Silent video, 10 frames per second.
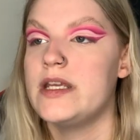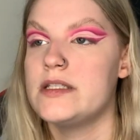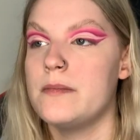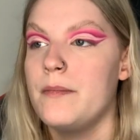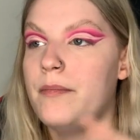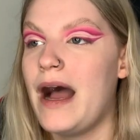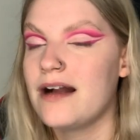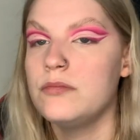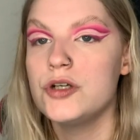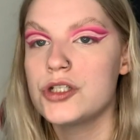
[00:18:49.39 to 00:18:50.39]
his
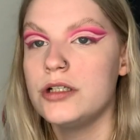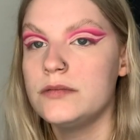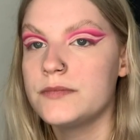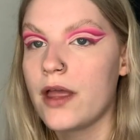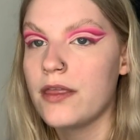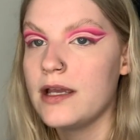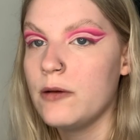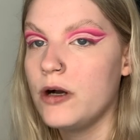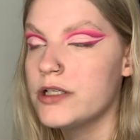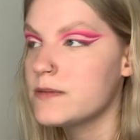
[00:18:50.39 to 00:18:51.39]
back muscle, I think
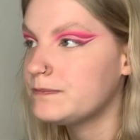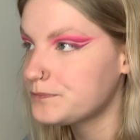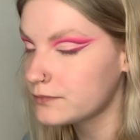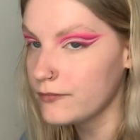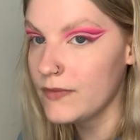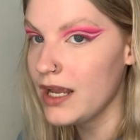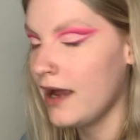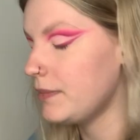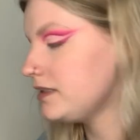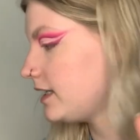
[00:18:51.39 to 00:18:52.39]
it was,
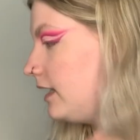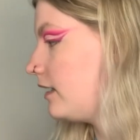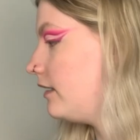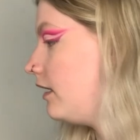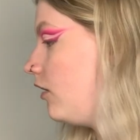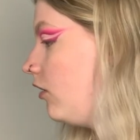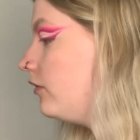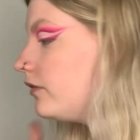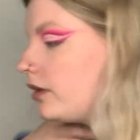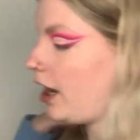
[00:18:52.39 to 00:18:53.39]
had been taken
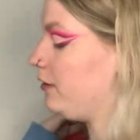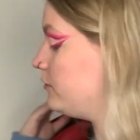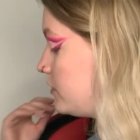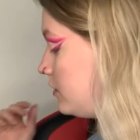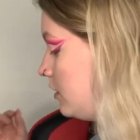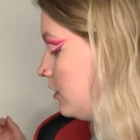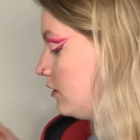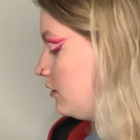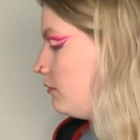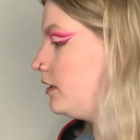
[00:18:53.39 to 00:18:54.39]
off, out,
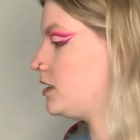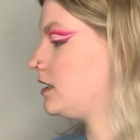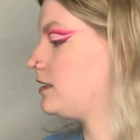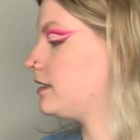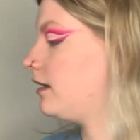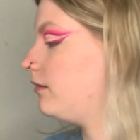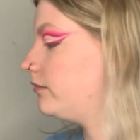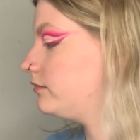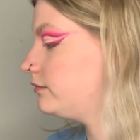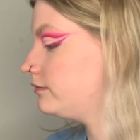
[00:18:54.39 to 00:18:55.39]
which is
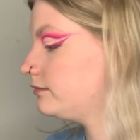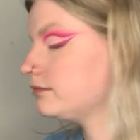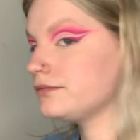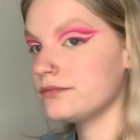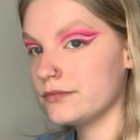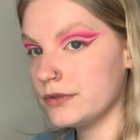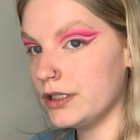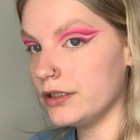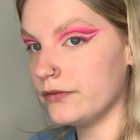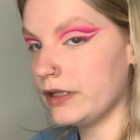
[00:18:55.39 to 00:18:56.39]

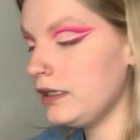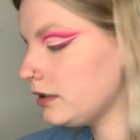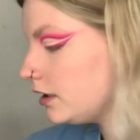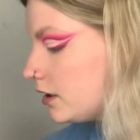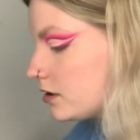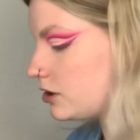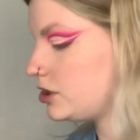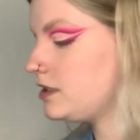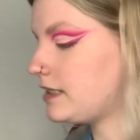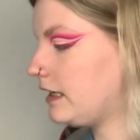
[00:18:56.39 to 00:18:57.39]
lovely. So
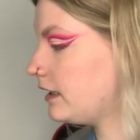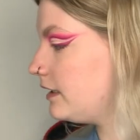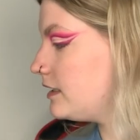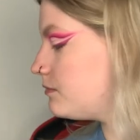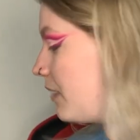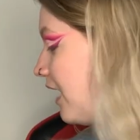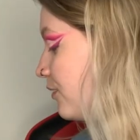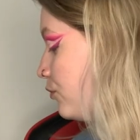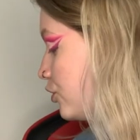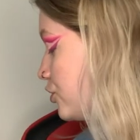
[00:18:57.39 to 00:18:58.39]
she'd taken his
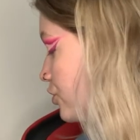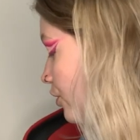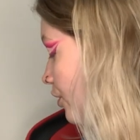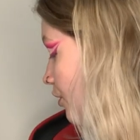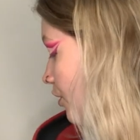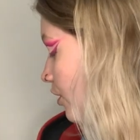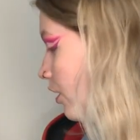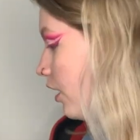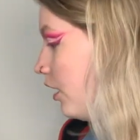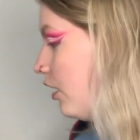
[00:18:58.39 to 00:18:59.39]
back muscle
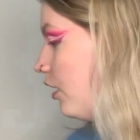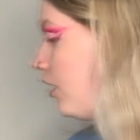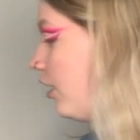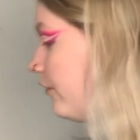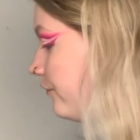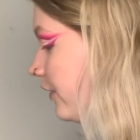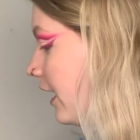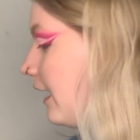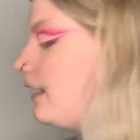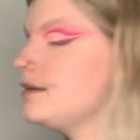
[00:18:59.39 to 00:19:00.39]
off
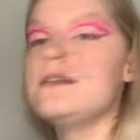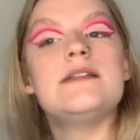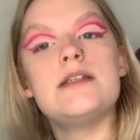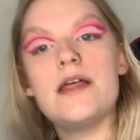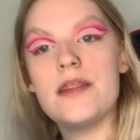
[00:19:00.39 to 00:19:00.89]
and